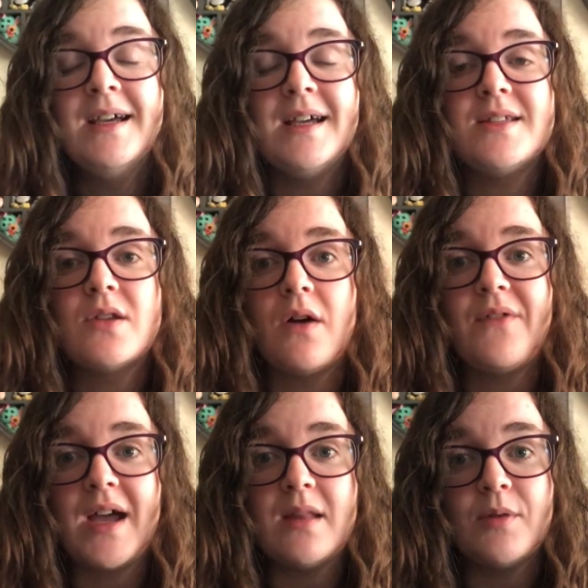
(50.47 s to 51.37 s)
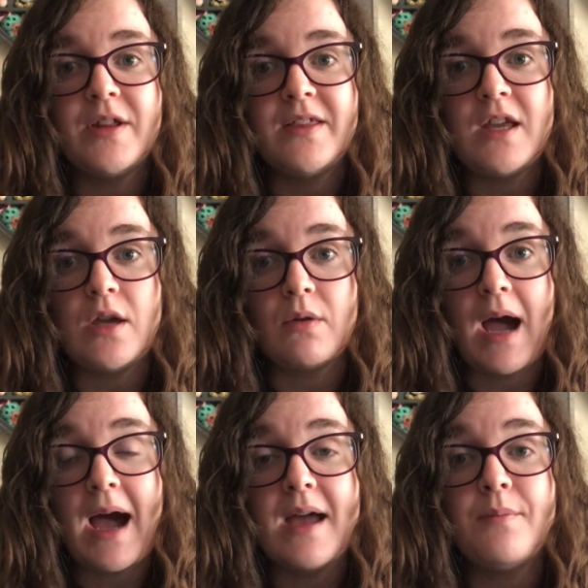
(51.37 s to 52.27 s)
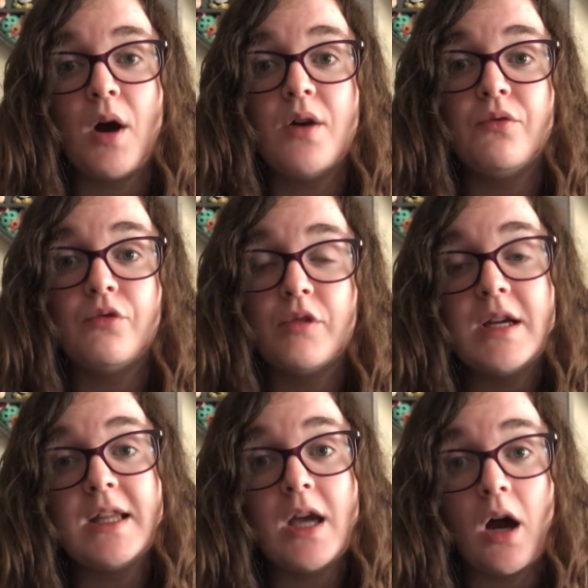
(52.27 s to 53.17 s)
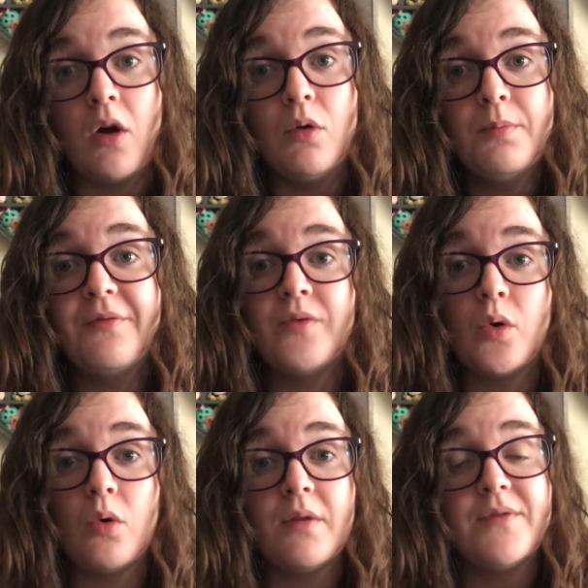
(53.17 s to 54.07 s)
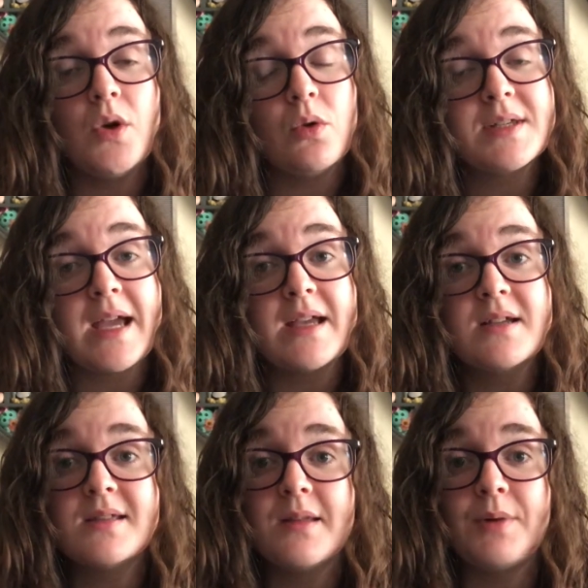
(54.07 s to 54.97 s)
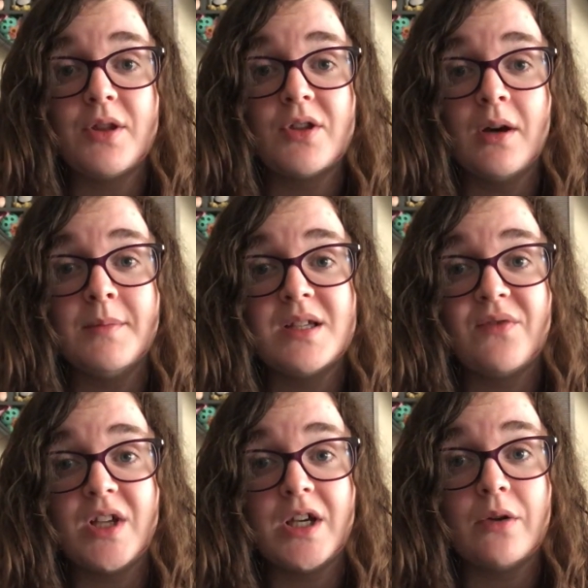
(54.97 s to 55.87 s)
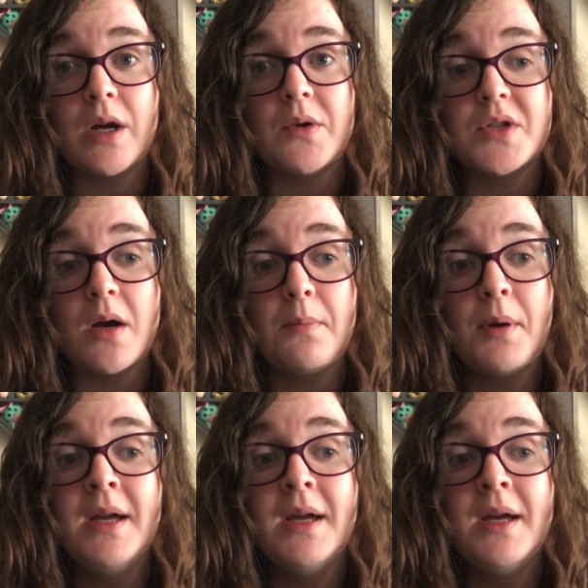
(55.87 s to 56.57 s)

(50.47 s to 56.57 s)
it's not available in the U K, but I really hope for all of your sakes that by the time this video goes up,